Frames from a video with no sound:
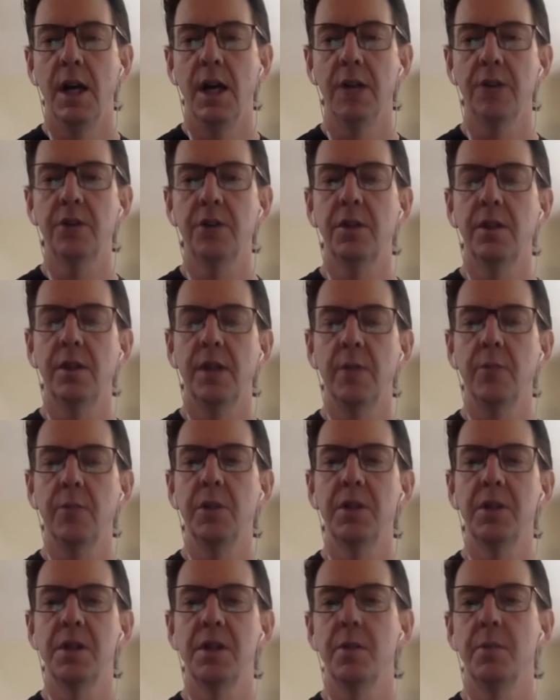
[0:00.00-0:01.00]
actually that
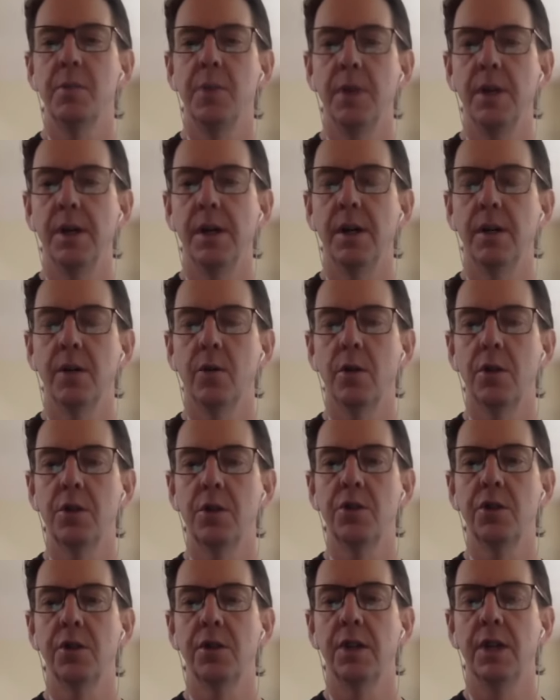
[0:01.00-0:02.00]
brings up a
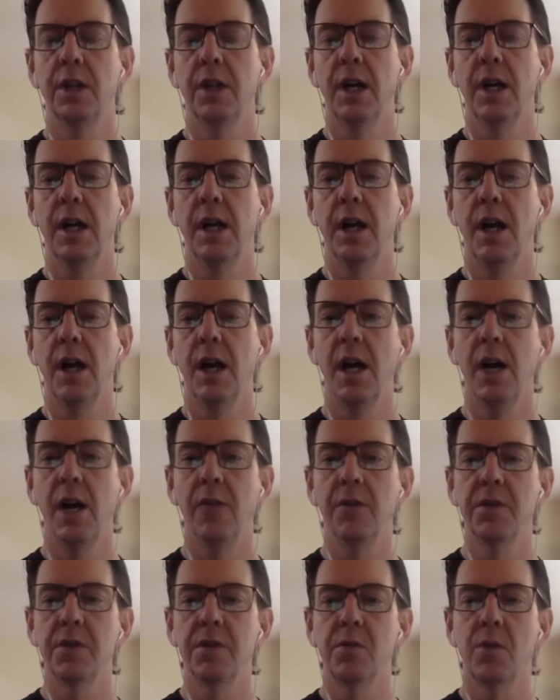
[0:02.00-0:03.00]
question that I
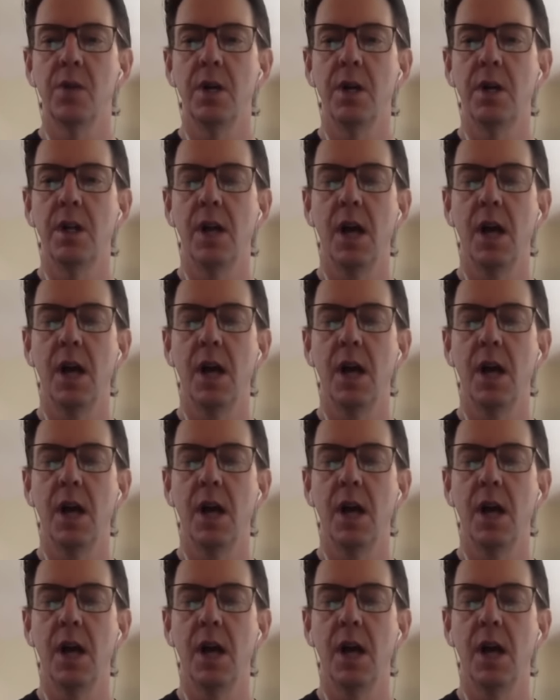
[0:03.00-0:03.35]
have as well.